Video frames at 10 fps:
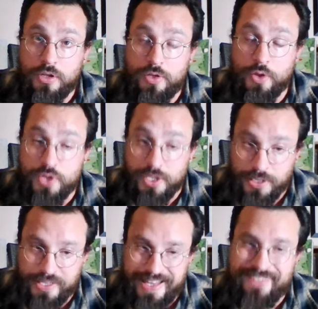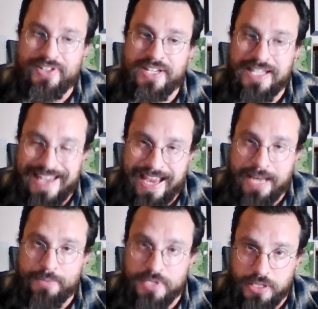There's 11
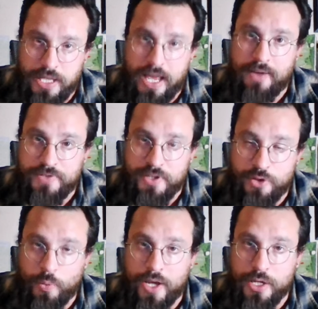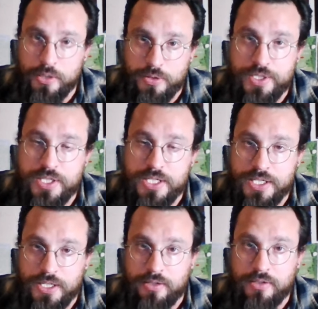games left in the regular
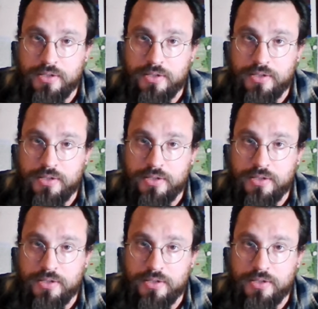season.